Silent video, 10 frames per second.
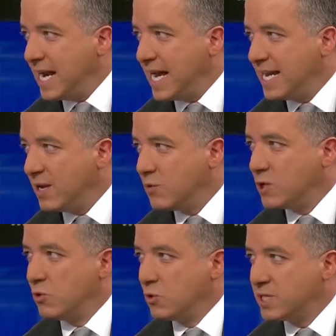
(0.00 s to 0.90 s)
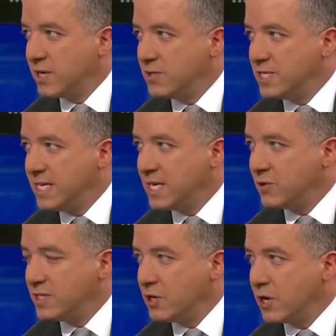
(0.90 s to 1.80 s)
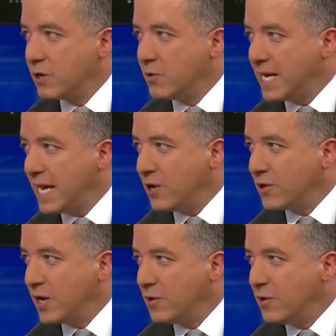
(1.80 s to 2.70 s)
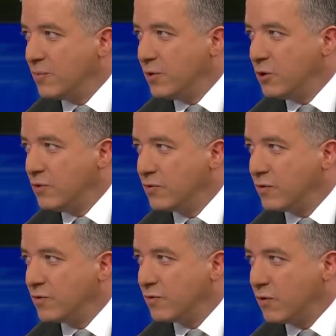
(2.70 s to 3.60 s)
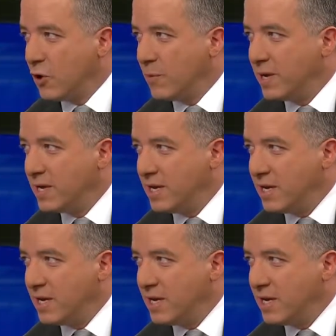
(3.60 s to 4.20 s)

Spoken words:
And it would also see Cristiano Ronaldo move from